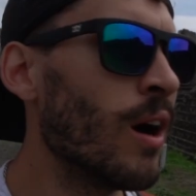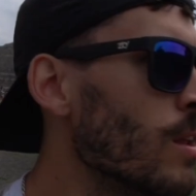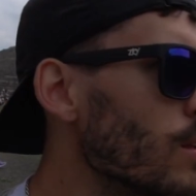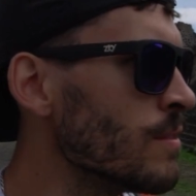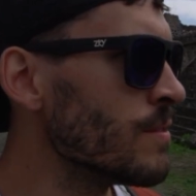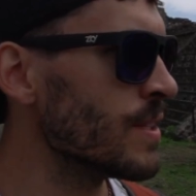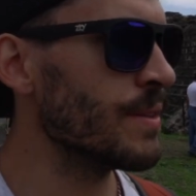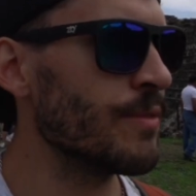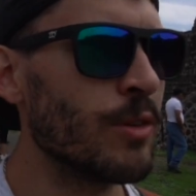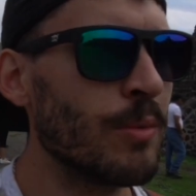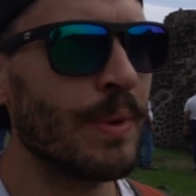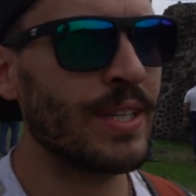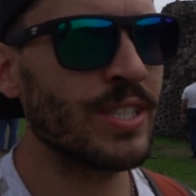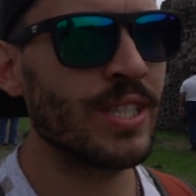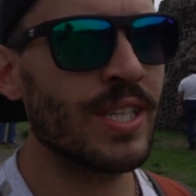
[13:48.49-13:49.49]
All of the
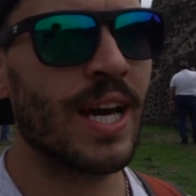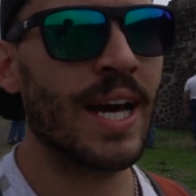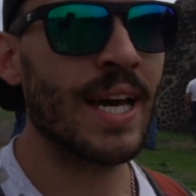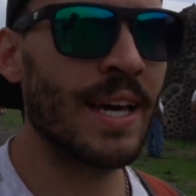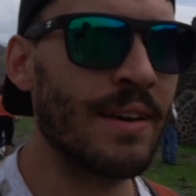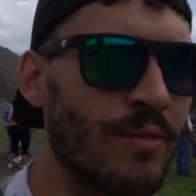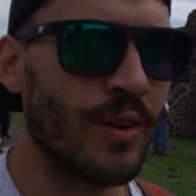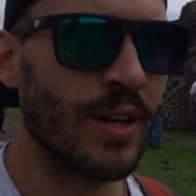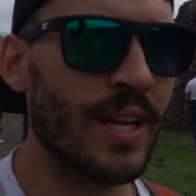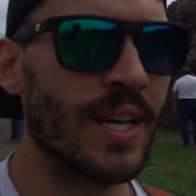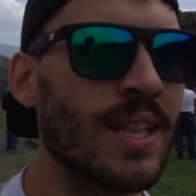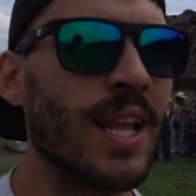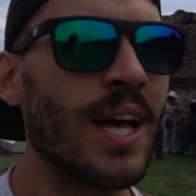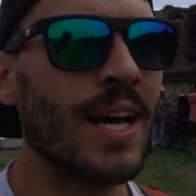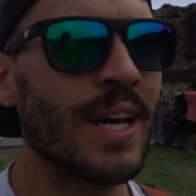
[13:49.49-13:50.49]
information I have read
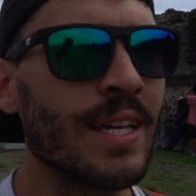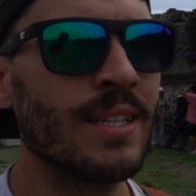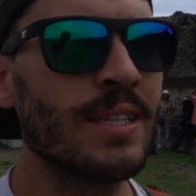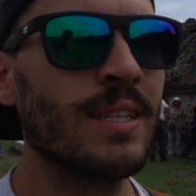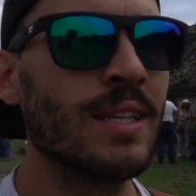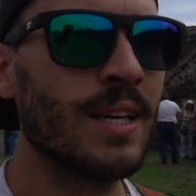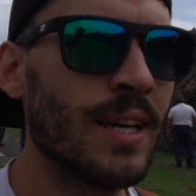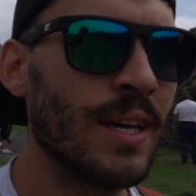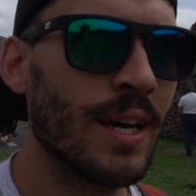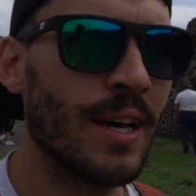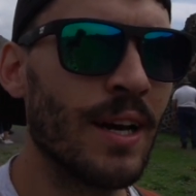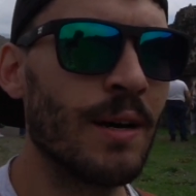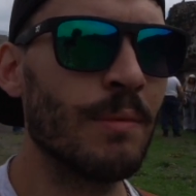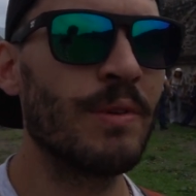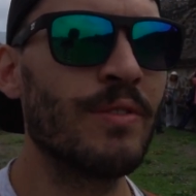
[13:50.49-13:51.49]
online
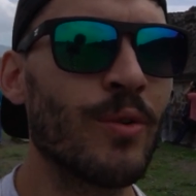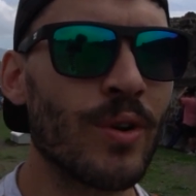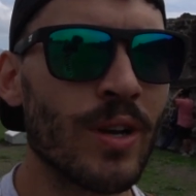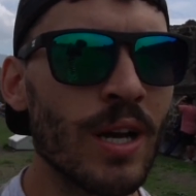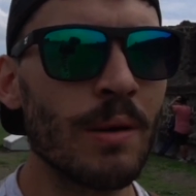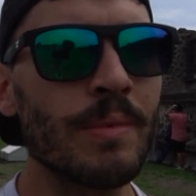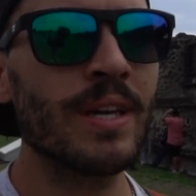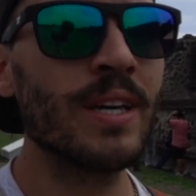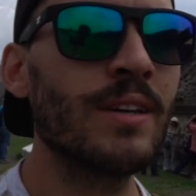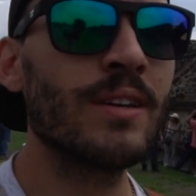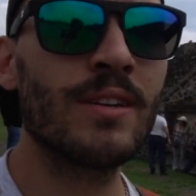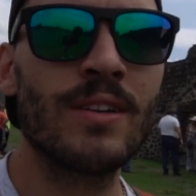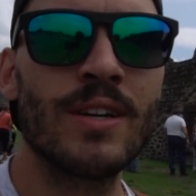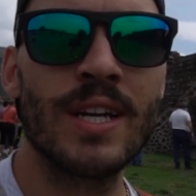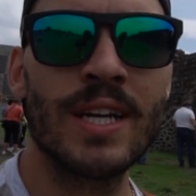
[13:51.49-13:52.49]
before coming
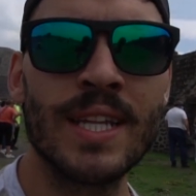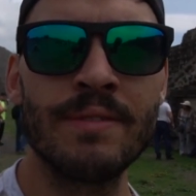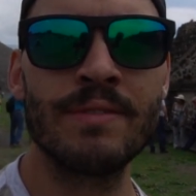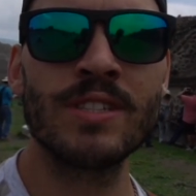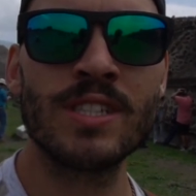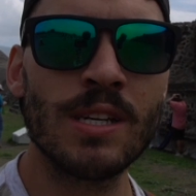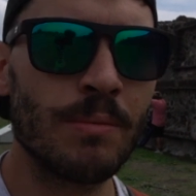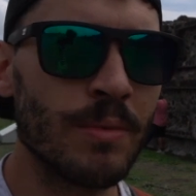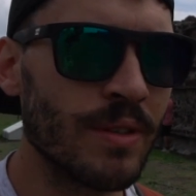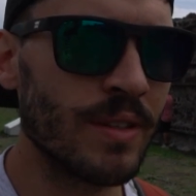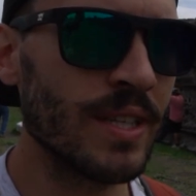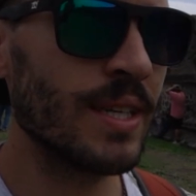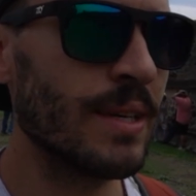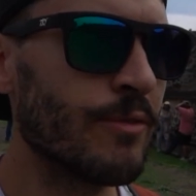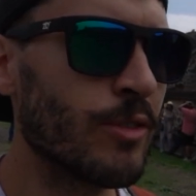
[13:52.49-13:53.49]
here, and even some of
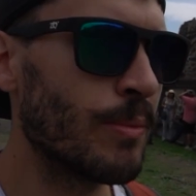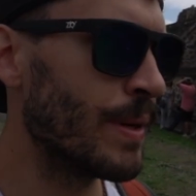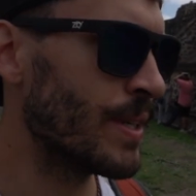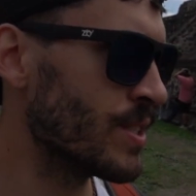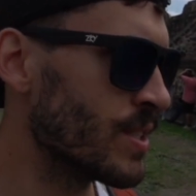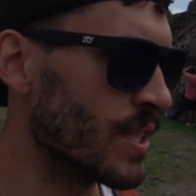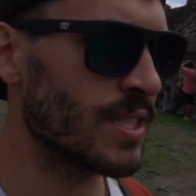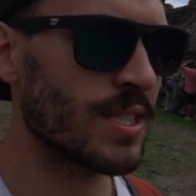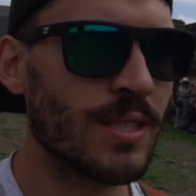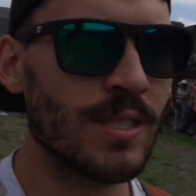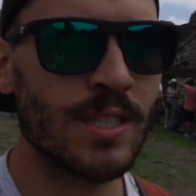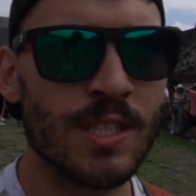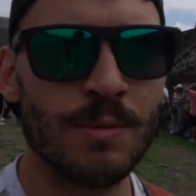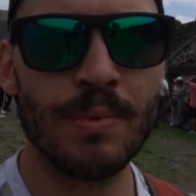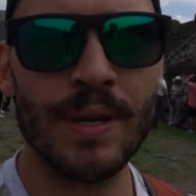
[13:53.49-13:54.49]
the information that's
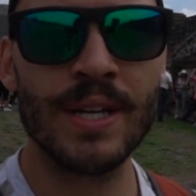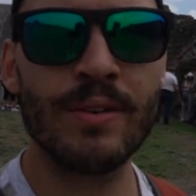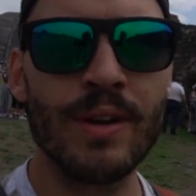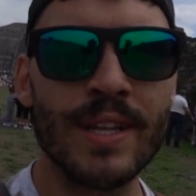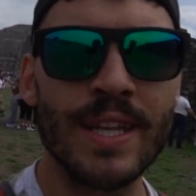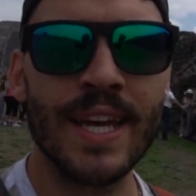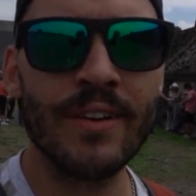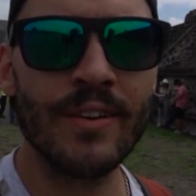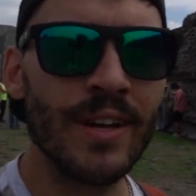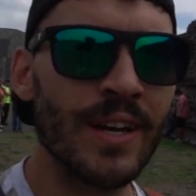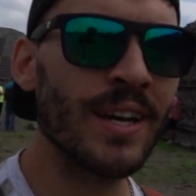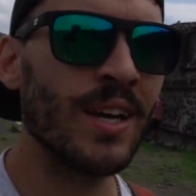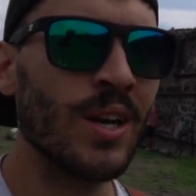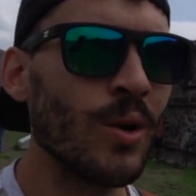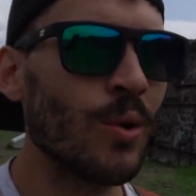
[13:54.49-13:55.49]
displayed around the area,
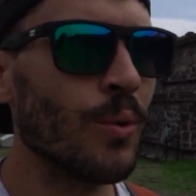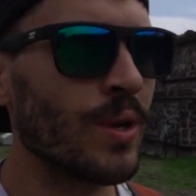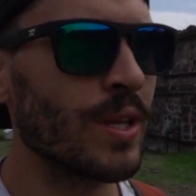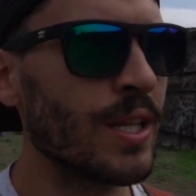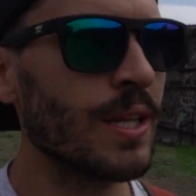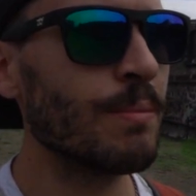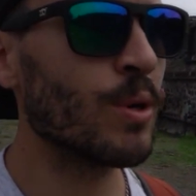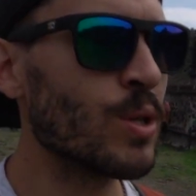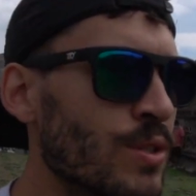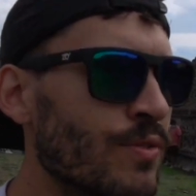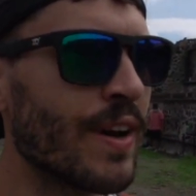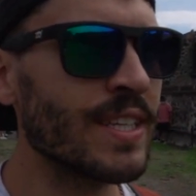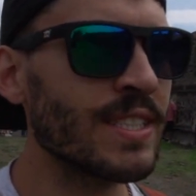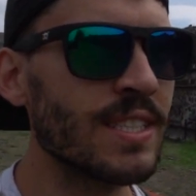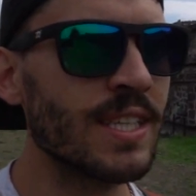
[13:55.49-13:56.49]
one of the most
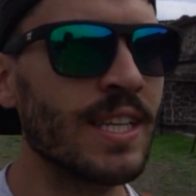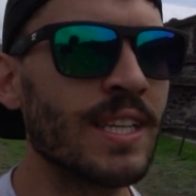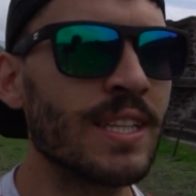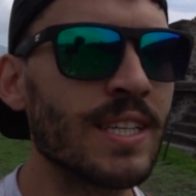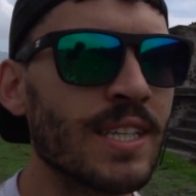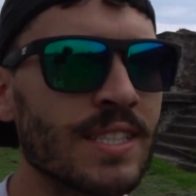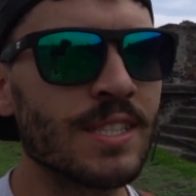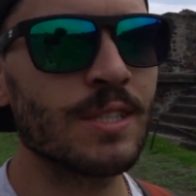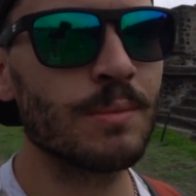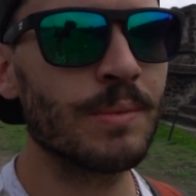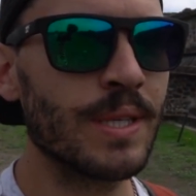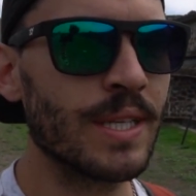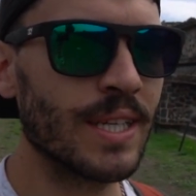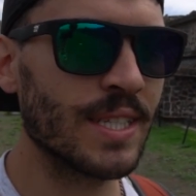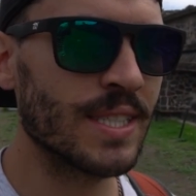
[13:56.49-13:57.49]
fascinating things to
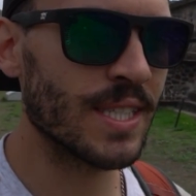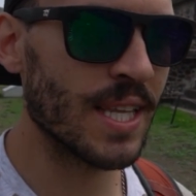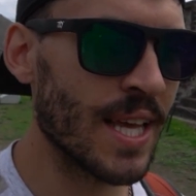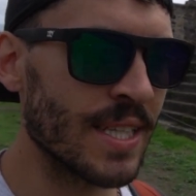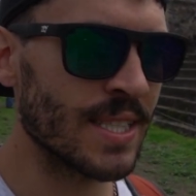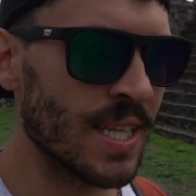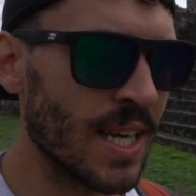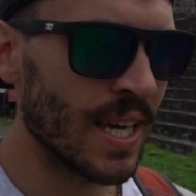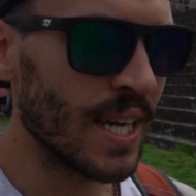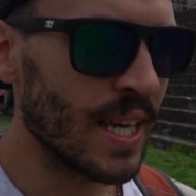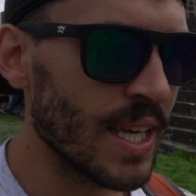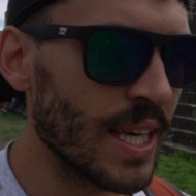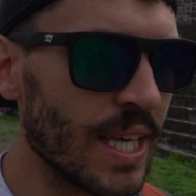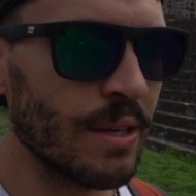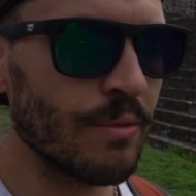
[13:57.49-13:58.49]
me is that
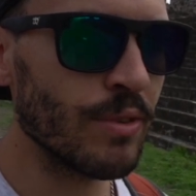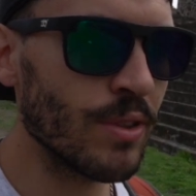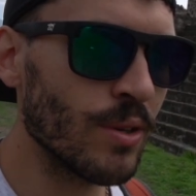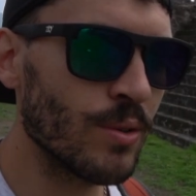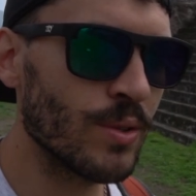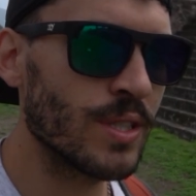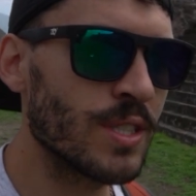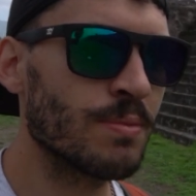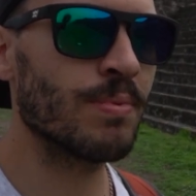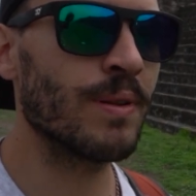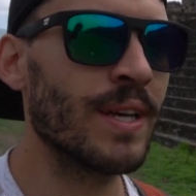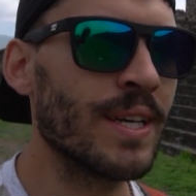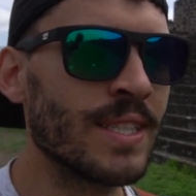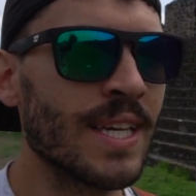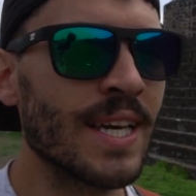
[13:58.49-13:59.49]
even though this
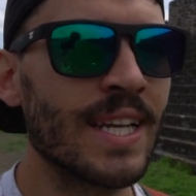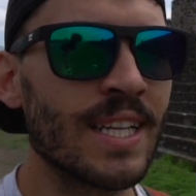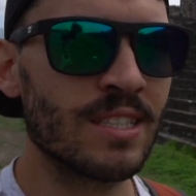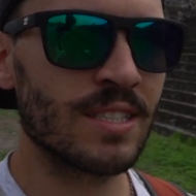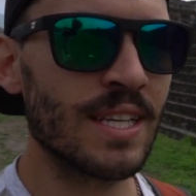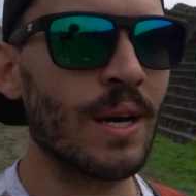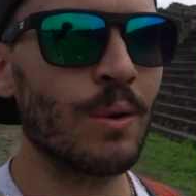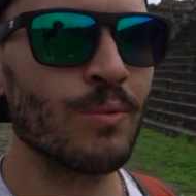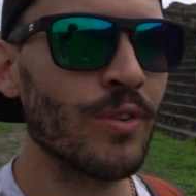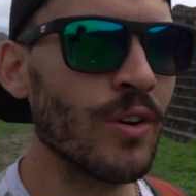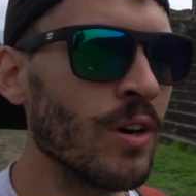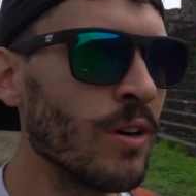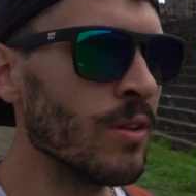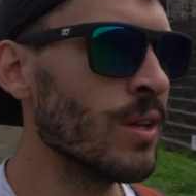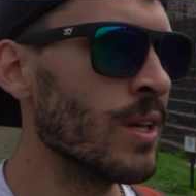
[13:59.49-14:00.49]
place had its
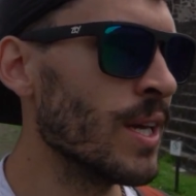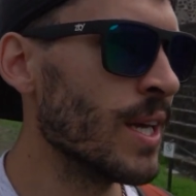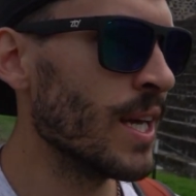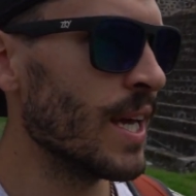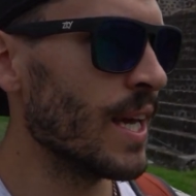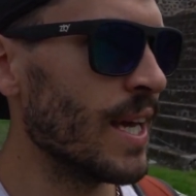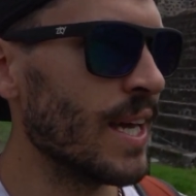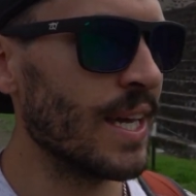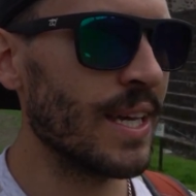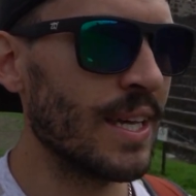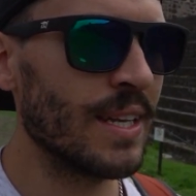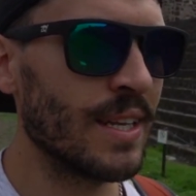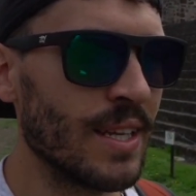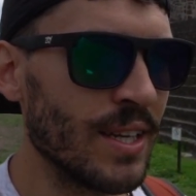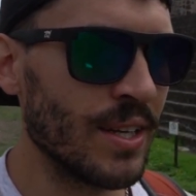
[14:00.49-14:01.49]
downfall,
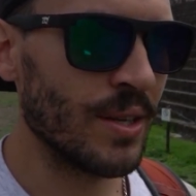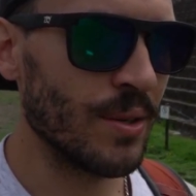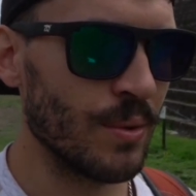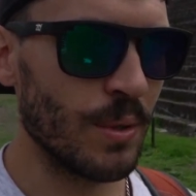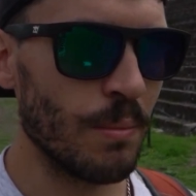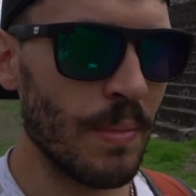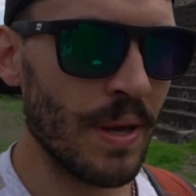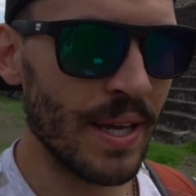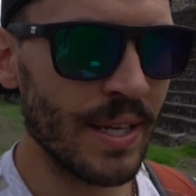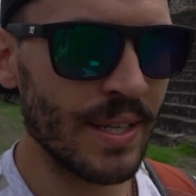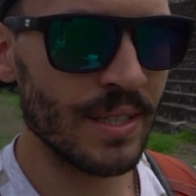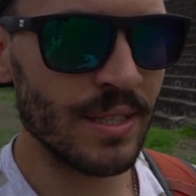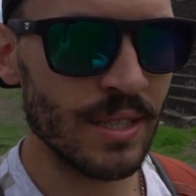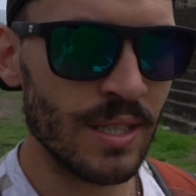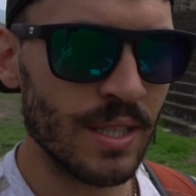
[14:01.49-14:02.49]
and, you know, the main